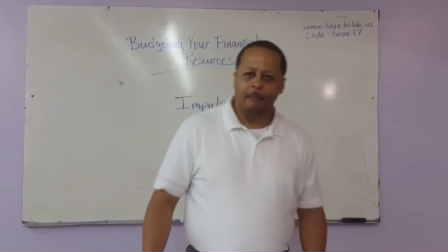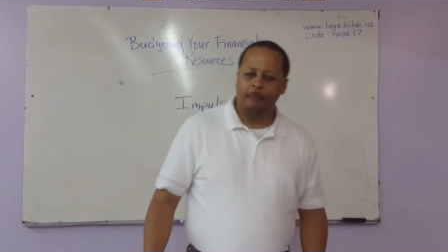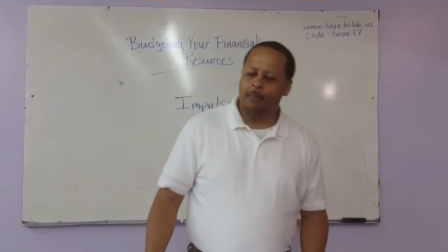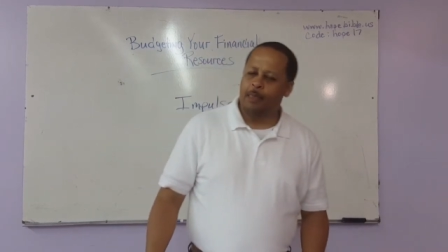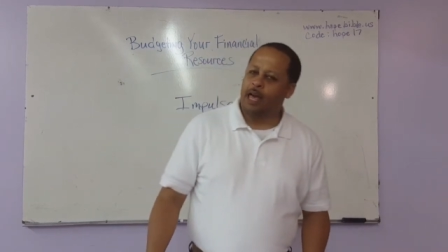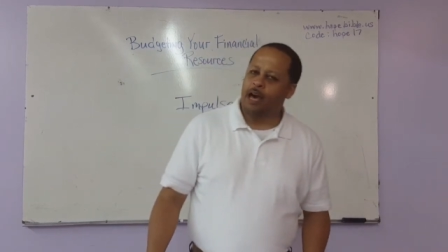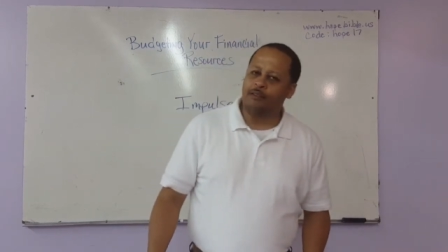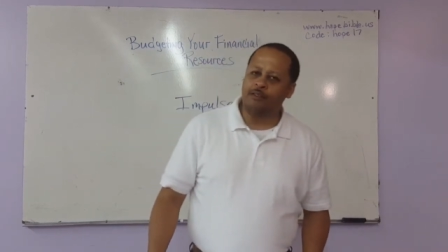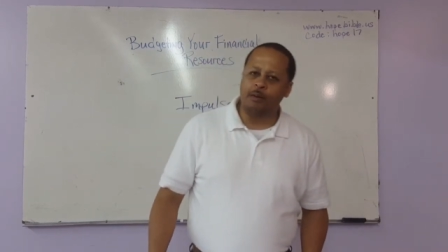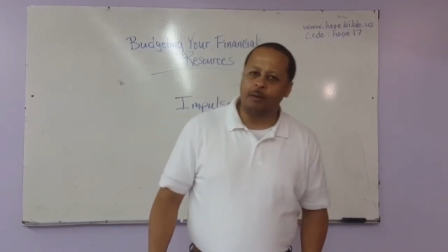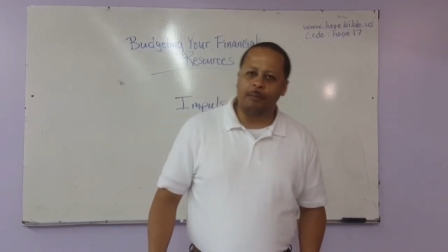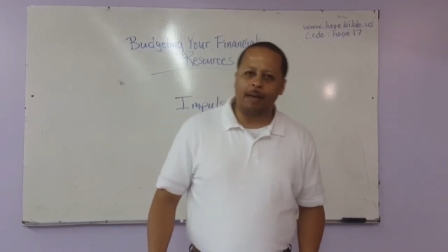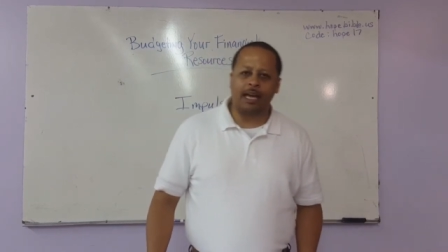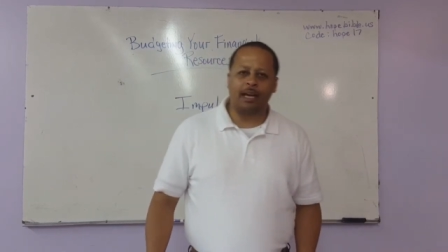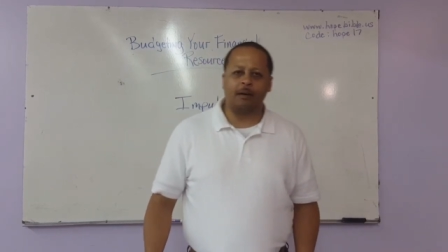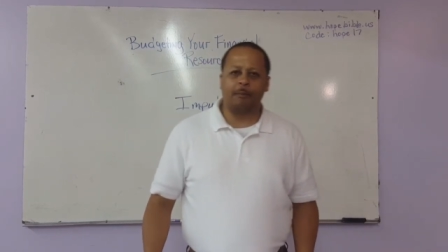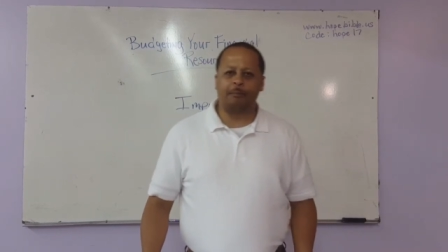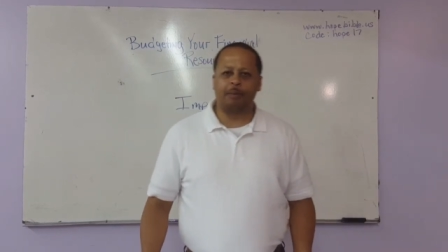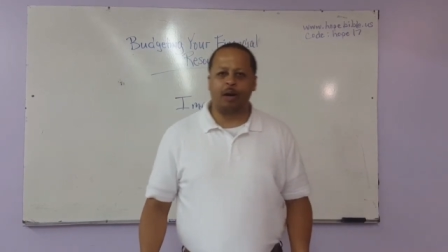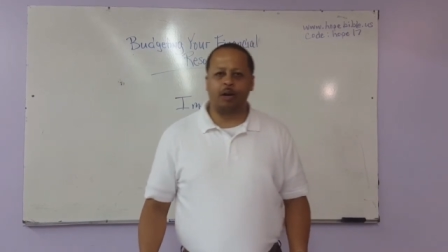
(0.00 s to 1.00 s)
Never
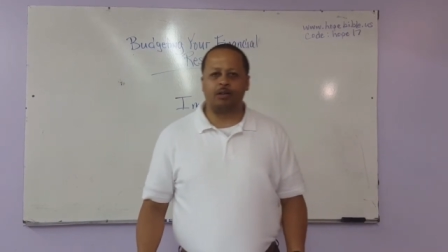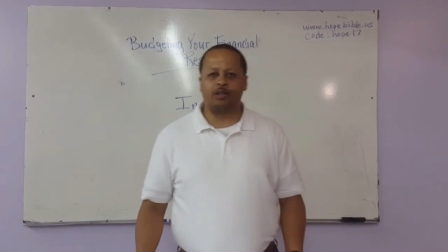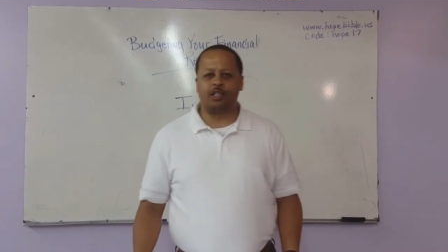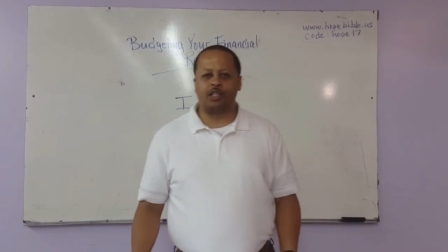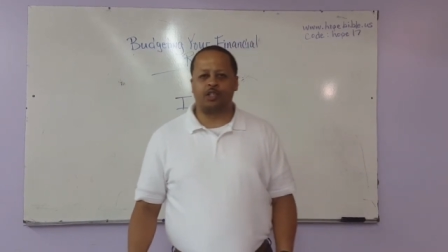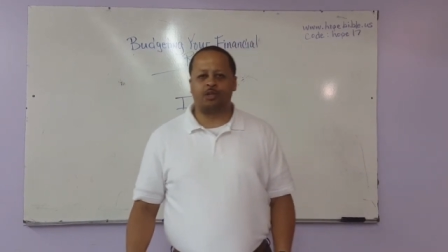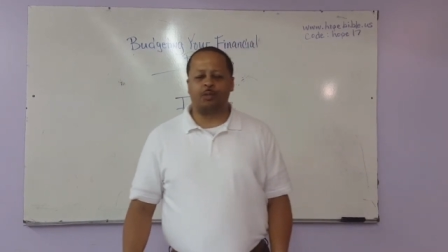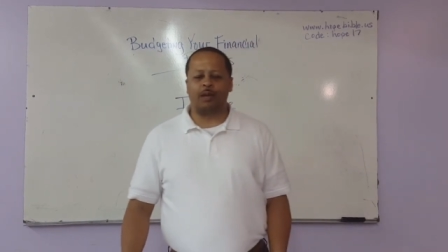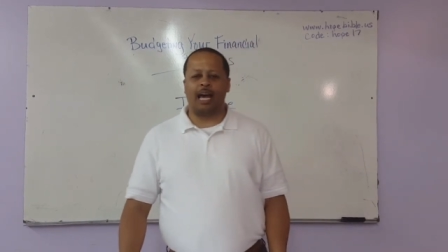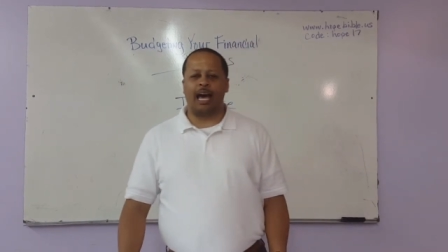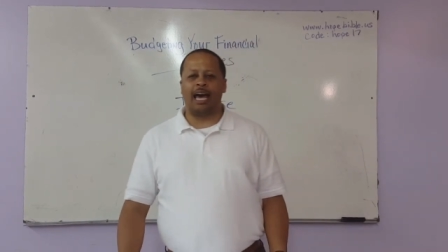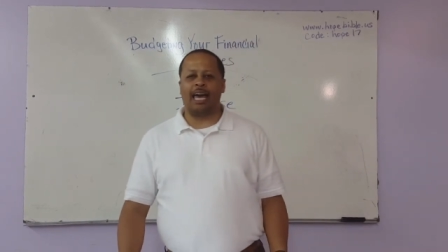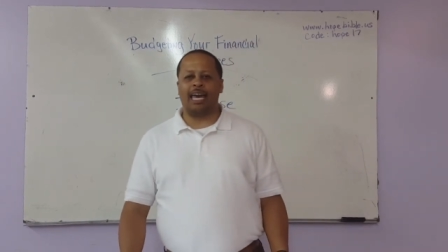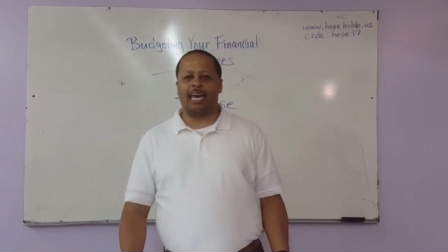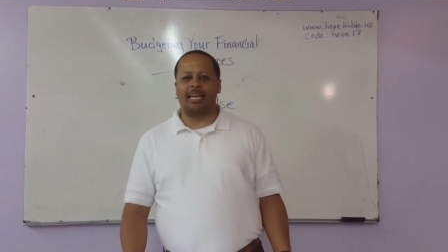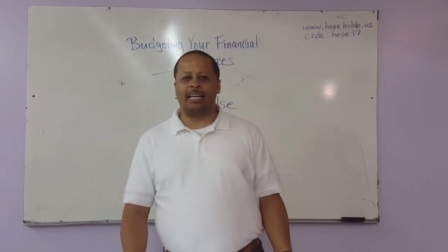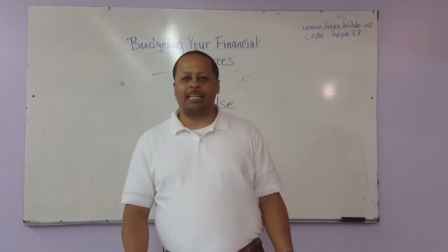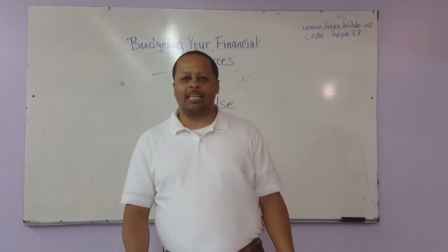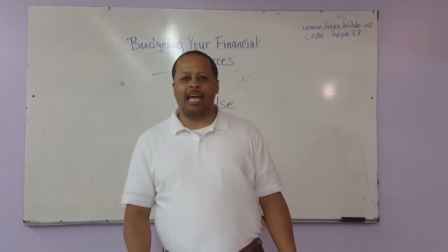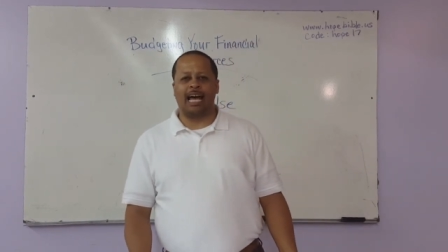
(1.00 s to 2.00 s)
make a purchase without
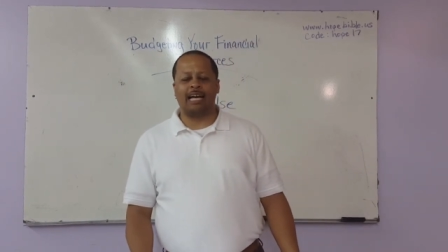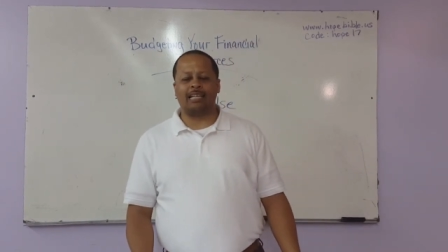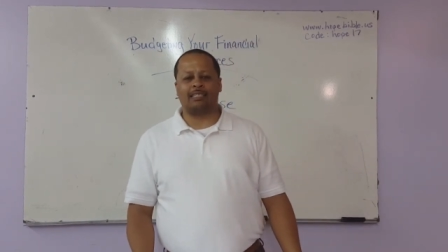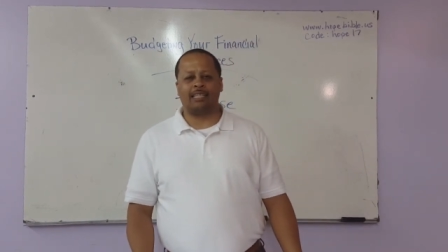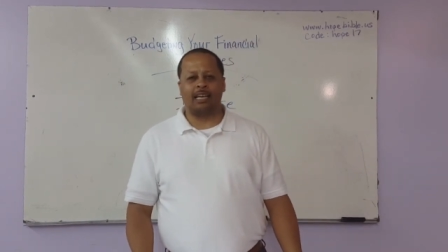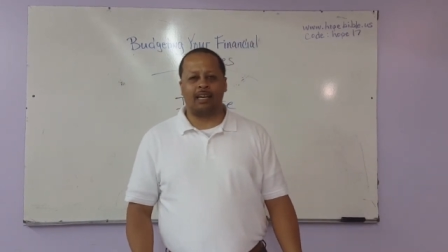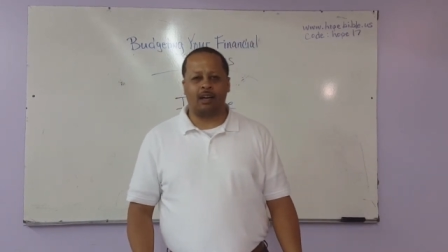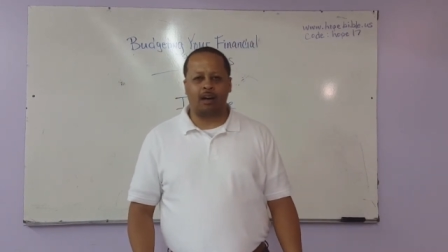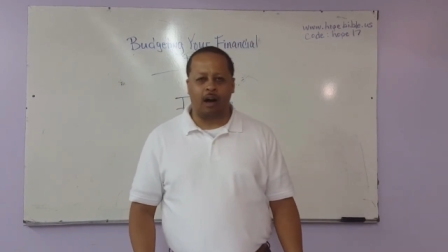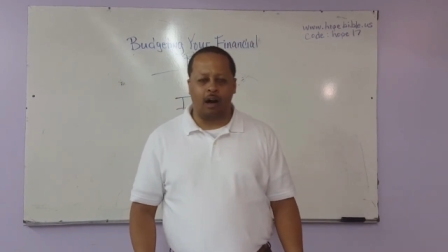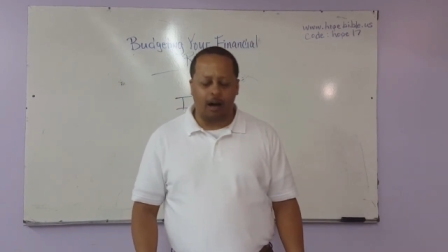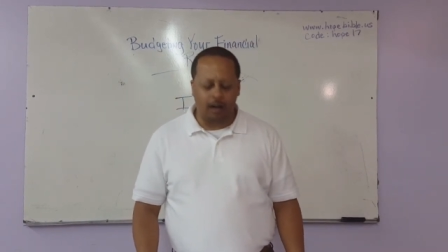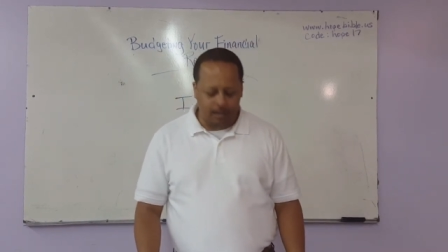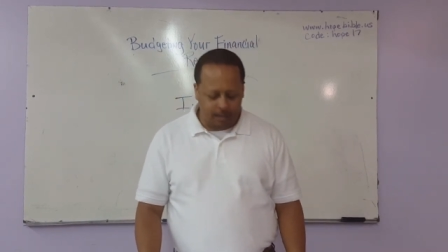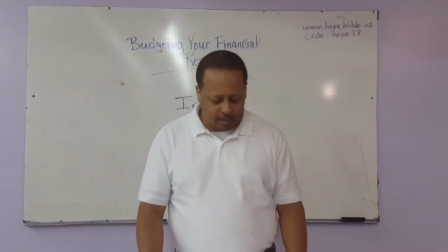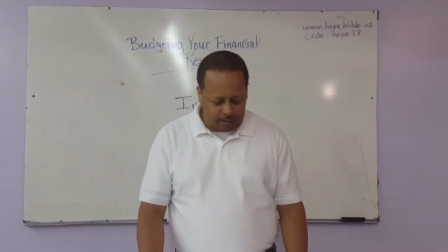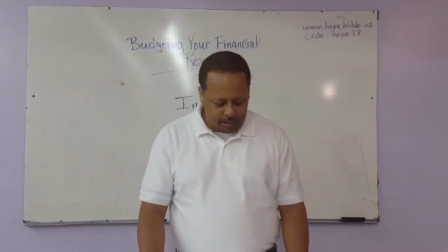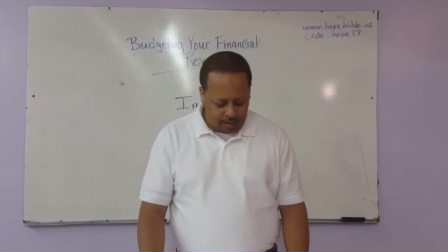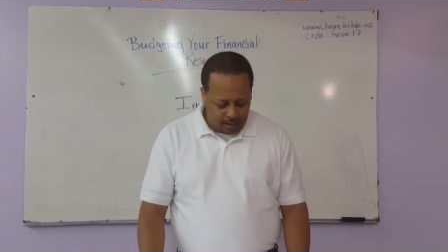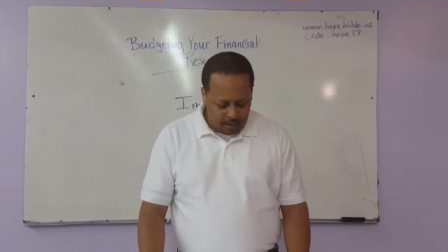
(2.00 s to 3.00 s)
analyzing
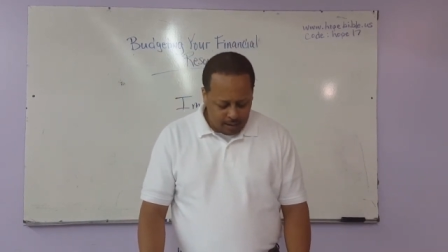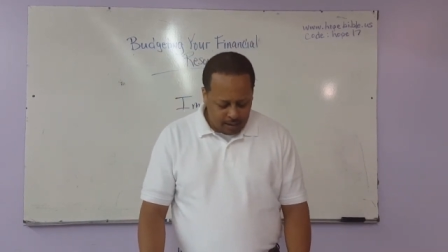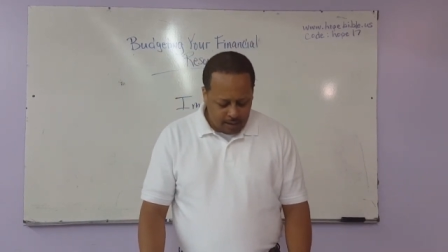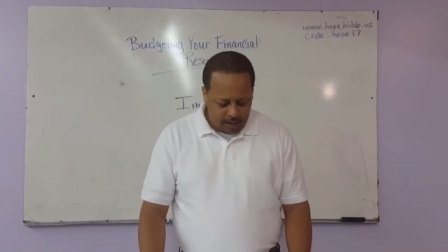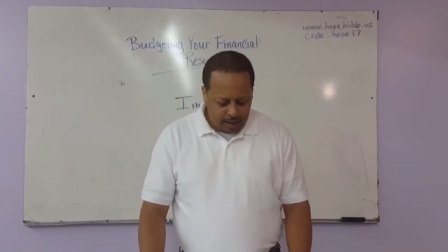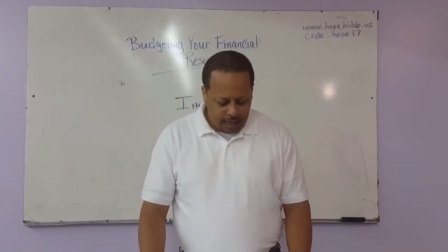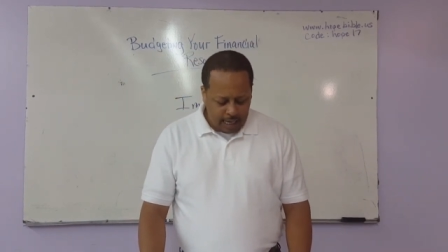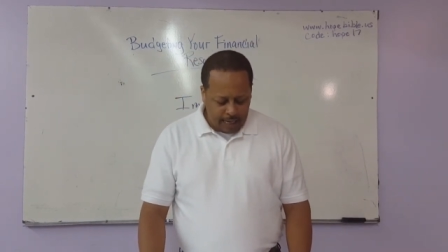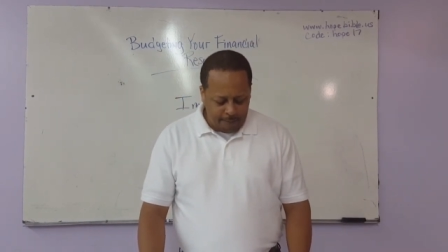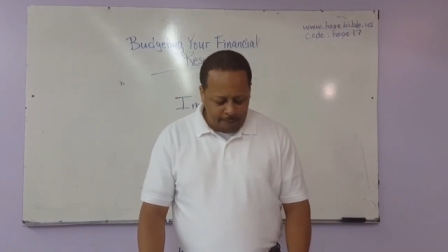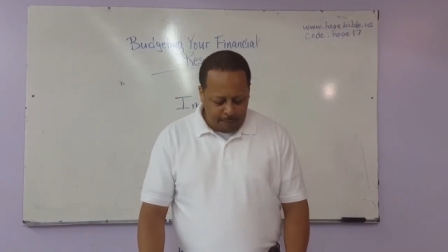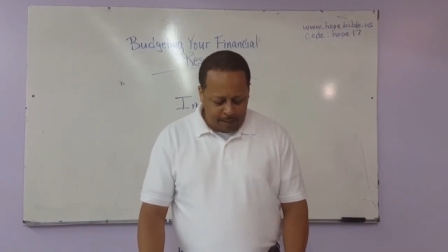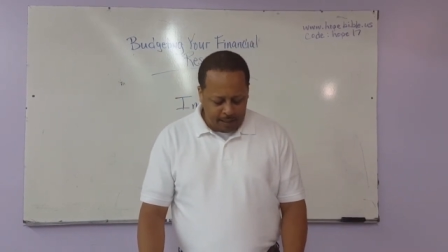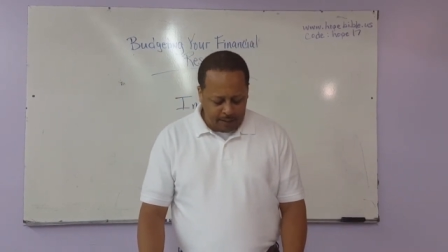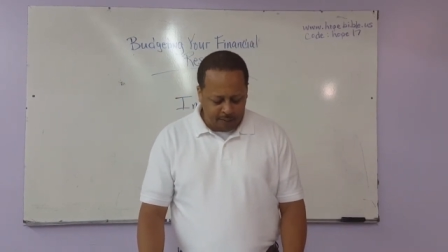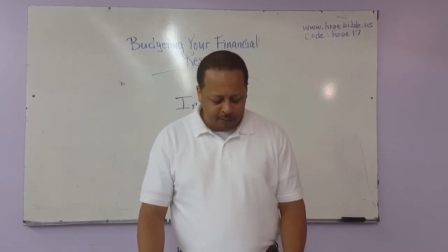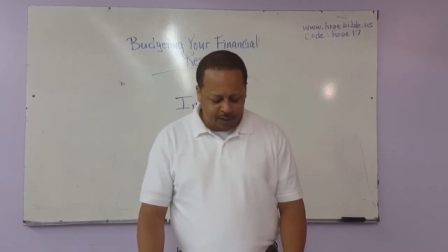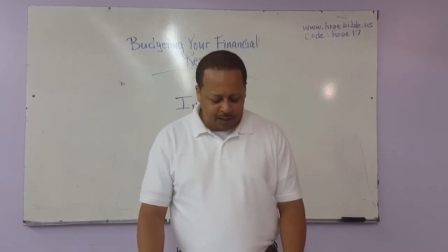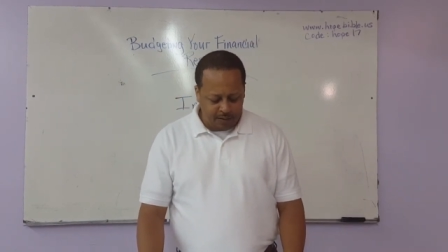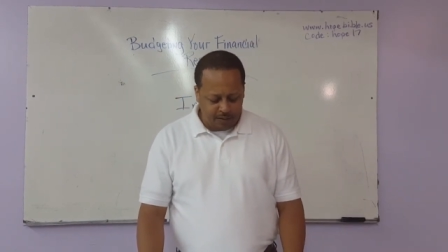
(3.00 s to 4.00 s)
cost and
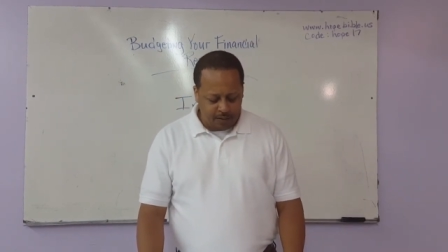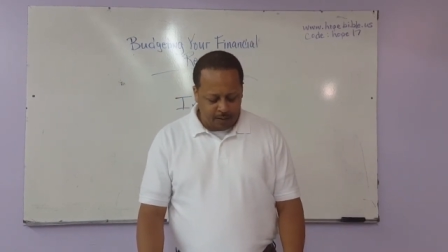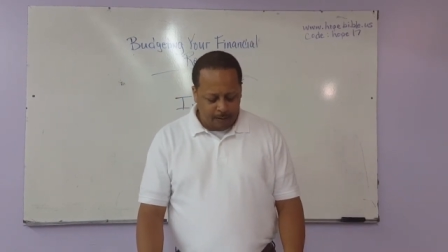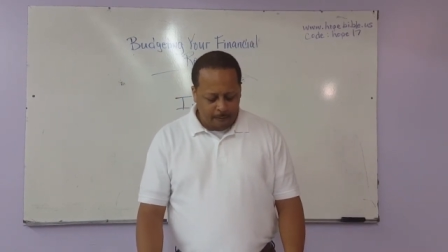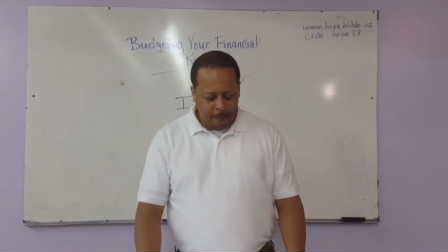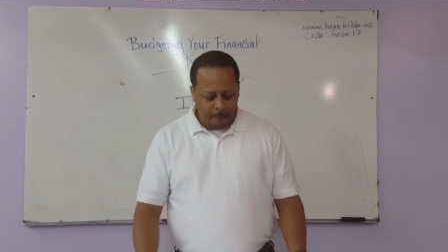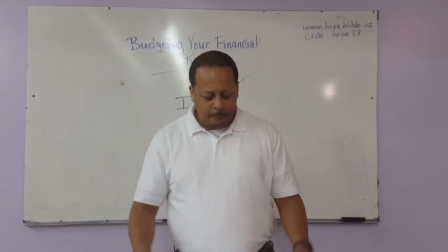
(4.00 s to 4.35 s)
benefits.